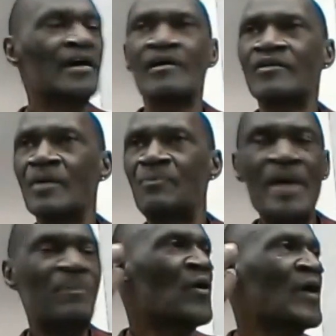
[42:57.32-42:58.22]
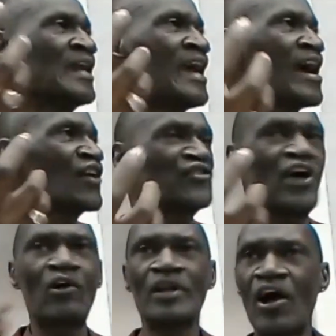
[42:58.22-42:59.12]
the, the people in here are
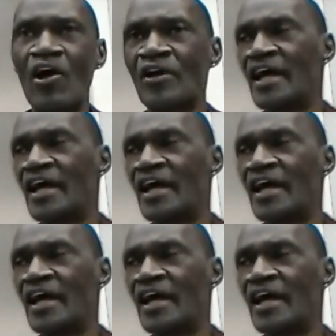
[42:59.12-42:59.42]
so learned.